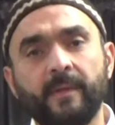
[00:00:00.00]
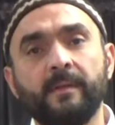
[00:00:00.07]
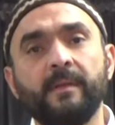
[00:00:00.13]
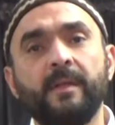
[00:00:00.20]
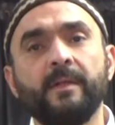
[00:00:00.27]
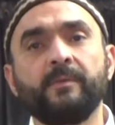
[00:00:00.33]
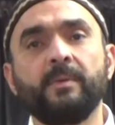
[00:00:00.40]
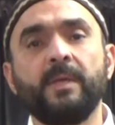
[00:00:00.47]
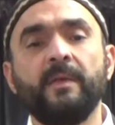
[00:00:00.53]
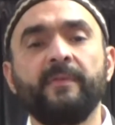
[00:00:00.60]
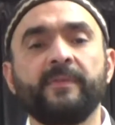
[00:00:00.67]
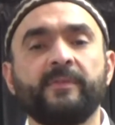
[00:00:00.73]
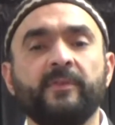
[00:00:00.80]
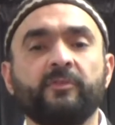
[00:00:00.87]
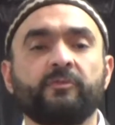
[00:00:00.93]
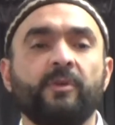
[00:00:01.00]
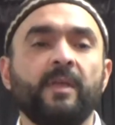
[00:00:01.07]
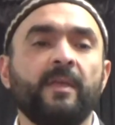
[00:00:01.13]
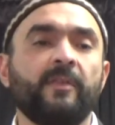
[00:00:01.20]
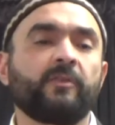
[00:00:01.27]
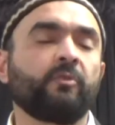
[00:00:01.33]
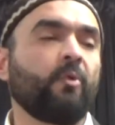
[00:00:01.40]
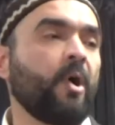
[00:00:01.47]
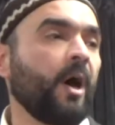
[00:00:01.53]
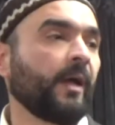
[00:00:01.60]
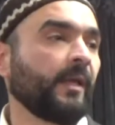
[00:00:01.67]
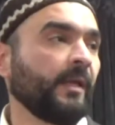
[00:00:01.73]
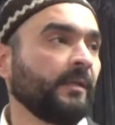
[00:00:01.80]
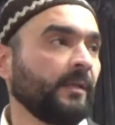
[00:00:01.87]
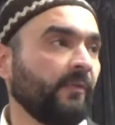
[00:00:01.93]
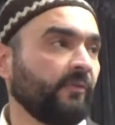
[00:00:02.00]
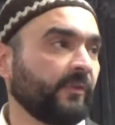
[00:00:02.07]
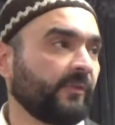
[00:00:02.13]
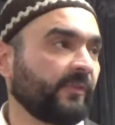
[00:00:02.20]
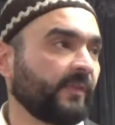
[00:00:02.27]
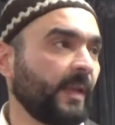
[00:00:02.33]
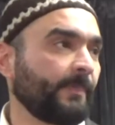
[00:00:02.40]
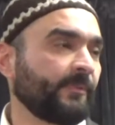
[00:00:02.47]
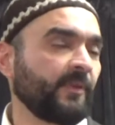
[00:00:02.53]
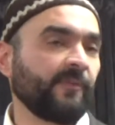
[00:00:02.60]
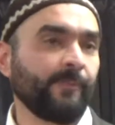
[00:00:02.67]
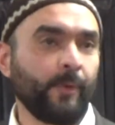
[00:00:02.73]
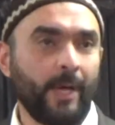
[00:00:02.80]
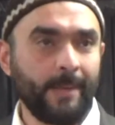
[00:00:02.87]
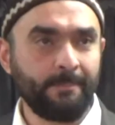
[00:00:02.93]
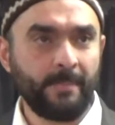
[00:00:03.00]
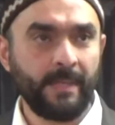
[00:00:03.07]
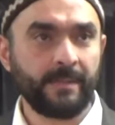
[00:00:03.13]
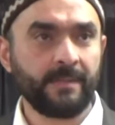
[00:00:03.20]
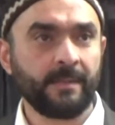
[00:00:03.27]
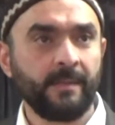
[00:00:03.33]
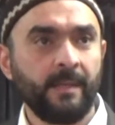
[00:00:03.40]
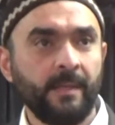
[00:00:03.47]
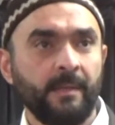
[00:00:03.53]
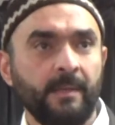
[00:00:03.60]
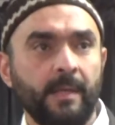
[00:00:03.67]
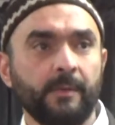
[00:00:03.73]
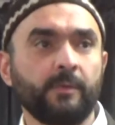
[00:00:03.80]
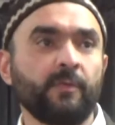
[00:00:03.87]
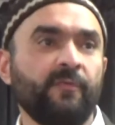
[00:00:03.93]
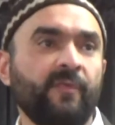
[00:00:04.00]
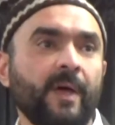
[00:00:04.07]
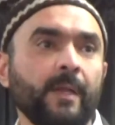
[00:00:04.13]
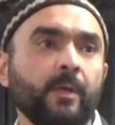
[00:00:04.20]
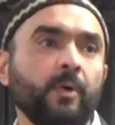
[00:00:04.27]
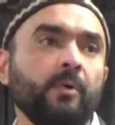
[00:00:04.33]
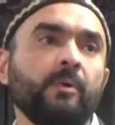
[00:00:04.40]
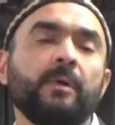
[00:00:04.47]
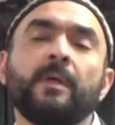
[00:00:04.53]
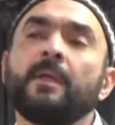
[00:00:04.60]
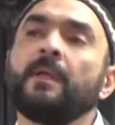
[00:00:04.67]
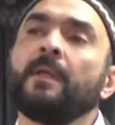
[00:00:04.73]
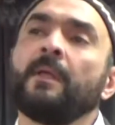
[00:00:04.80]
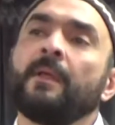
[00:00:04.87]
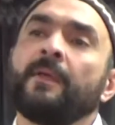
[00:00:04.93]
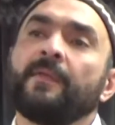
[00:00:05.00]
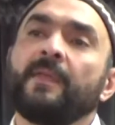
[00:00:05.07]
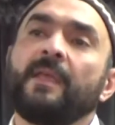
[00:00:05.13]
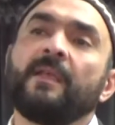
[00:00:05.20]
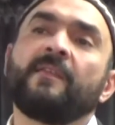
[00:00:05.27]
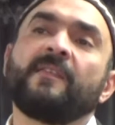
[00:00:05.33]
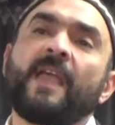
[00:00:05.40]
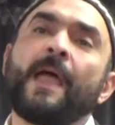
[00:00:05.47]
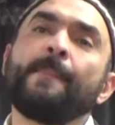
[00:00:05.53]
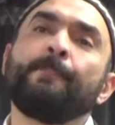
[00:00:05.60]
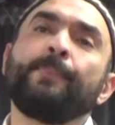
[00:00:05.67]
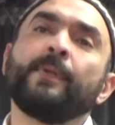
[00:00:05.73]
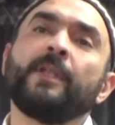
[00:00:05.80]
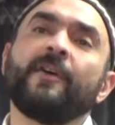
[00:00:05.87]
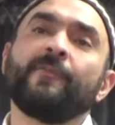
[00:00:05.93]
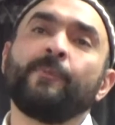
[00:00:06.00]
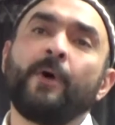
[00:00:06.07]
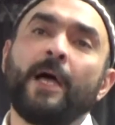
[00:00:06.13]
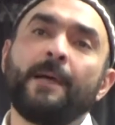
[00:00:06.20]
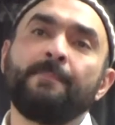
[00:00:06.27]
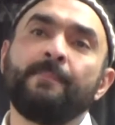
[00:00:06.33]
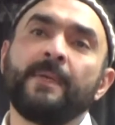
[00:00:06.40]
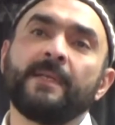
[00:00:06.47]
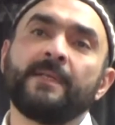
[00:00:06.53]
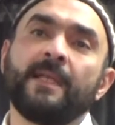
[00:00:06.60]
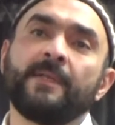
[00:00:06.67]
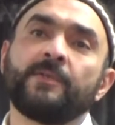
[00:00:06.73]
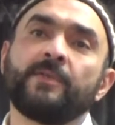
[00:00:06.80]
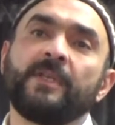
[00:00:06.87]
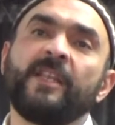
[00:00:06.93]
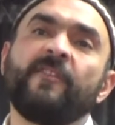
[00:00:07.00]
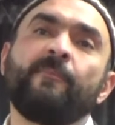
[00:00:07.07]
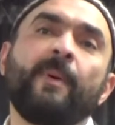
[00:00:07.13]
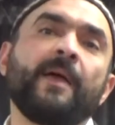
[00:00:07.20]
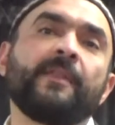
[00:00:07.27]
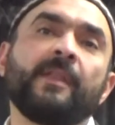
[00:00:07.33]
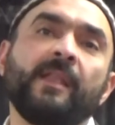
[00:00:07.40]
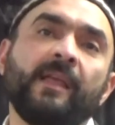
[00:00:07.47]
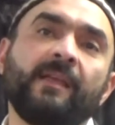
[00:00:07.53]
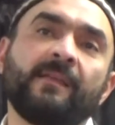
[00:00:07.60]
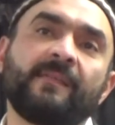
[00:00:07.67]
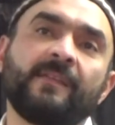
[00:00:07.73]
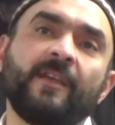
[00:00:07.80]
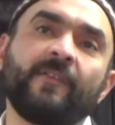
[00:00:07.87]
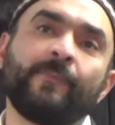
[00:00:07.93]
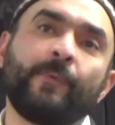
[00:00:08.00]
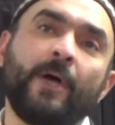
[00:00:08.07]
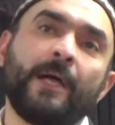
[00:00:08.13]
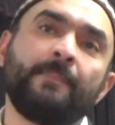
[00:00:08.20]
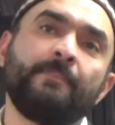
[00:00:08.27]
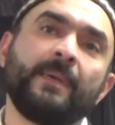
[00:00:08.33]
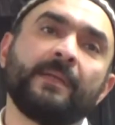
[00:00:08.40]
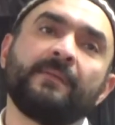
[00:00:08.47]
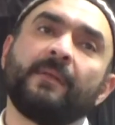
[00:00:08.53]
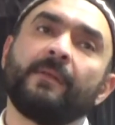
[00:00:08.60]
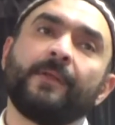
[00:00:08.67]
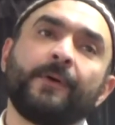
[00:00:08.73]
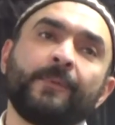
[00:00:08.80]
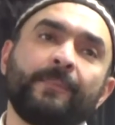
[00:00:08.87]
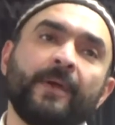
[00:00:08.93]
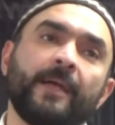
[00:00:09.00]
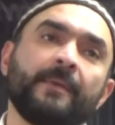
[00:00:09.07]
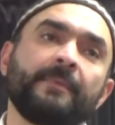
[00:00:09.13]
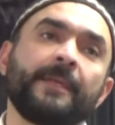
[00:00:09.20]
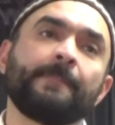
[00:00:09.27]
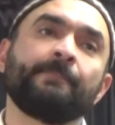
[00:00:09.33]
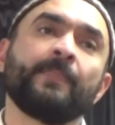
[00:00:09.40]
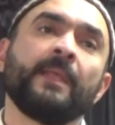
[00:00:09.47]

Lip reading: Allah to give us the strength to walk in the footsteps of Muhammad and to follow the example of Muhammad and to live by the legacy of Muhammad. Allahumma ameen.